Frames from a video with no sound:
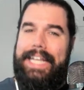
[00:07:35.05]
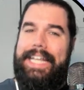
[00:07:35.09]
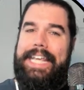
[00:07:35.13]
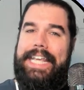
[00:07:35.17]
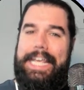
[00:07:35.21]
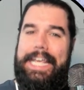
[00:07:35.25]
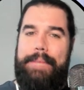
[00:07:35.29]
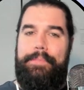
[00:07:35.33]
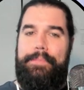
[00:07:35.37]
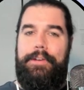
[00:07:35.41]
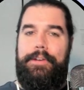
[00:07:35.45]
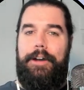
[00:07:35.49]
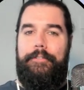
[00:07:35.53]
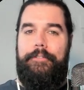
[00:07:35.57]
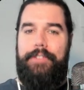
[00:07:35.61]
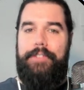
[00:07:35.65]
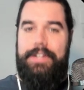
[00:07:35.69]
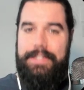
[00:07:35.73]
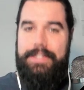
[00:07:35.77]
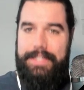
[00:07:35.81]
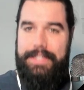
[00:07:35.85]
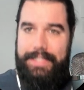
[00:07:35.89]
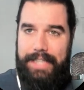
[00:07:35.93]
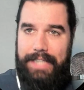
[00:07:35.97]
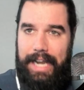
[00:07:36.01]
Keep
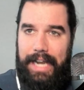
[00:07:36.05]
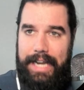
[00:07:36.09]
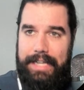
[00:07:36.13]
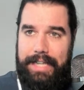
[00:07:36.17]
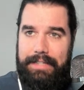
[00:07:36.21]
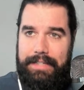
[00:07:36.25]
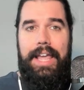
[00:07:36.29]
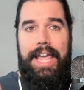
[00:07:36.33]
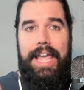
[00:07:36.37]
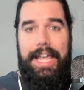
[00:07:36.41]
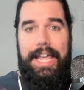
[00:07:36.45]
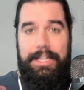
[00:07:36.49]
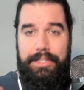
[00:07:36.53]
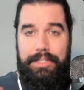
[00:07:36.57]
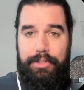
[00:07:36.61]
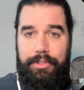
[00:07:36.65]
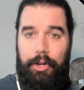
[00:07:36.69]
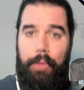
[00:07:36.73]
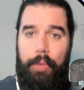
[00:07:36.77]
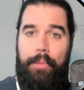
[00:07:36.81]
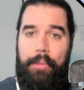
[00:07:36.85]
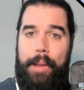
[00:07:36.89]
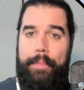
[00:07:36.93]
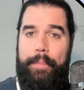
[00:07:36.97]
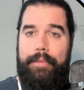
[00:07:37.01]
governance tight and
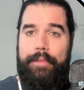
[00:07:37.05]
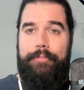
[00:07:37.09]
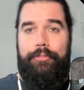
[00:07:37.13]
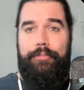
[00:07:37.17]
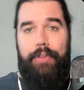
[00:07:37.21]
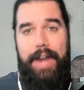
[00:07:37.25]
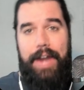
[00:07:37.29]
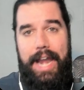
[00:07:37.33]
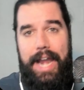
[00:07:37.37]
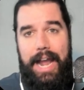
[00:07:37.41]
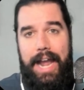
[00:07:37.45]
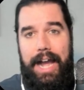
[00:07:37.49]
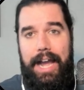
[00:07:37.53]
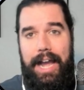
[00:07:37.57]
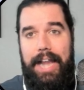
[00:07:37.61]
start prepping for A I